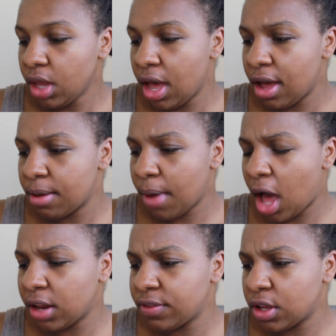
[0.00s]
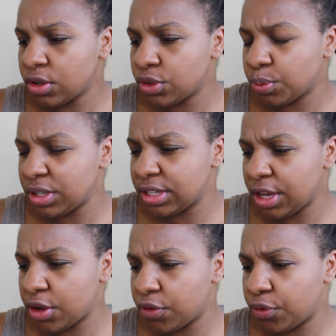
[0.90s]
all of those
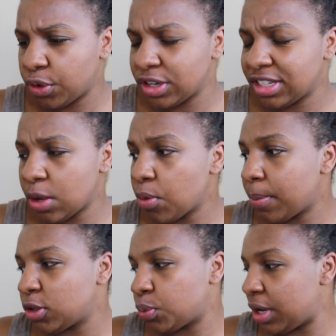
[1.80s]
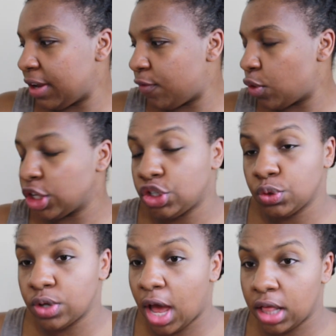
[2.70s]
retail for somewhere between
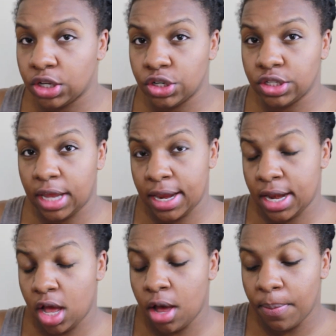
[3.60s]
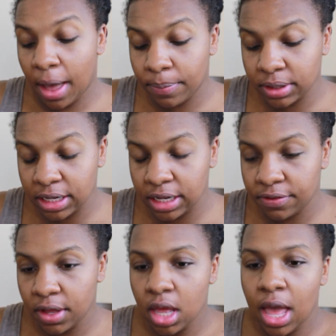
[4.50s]
$42 and up, I
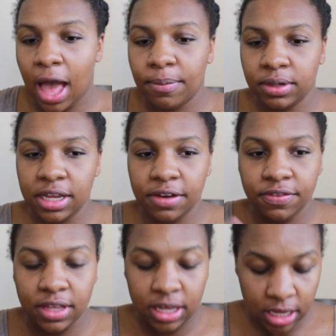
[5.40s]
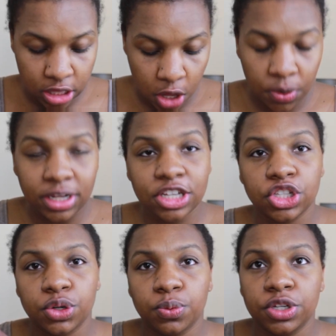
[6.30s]
believe. I believe the Glow
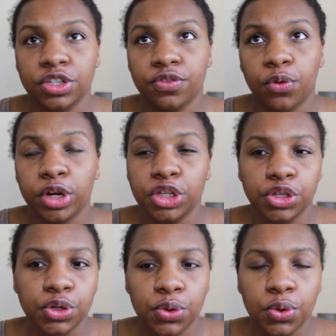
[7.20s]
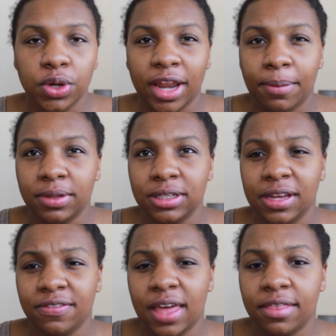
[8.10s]
Elixir was $42, and I
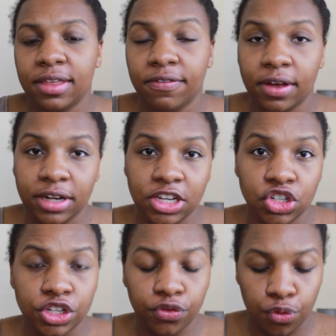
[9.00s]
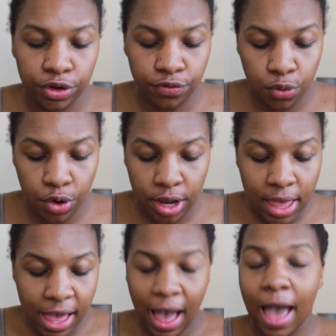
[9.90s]
believe that the foundation is $44.
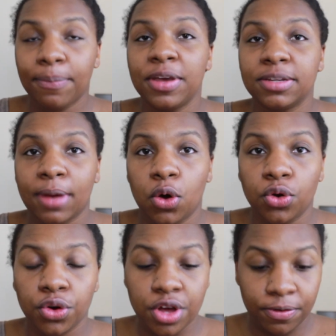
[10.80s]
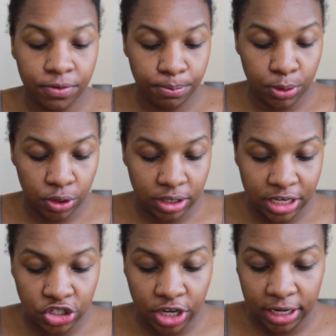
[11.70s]
I picked my order up from
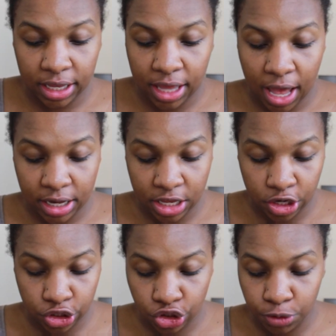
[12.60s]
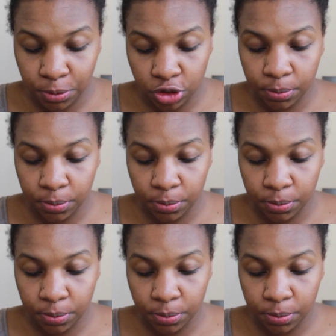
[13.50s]
Beautylish, and it got here super